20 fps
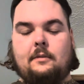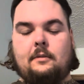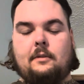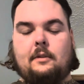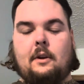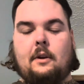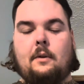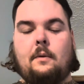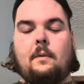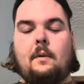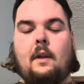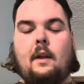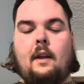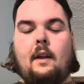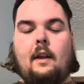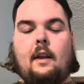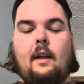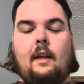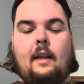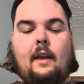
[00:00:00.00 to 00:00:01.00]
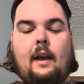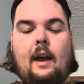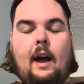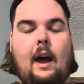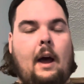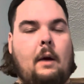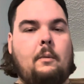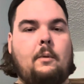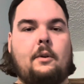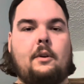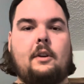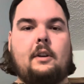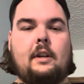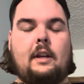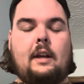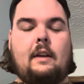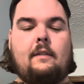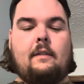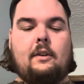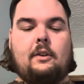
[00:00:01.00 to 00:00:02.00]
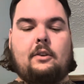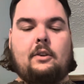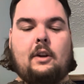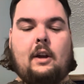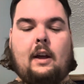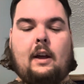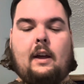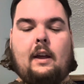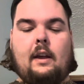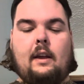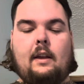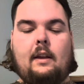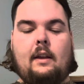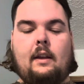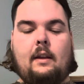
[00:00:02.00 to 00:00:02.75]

So I wanted to give it a shot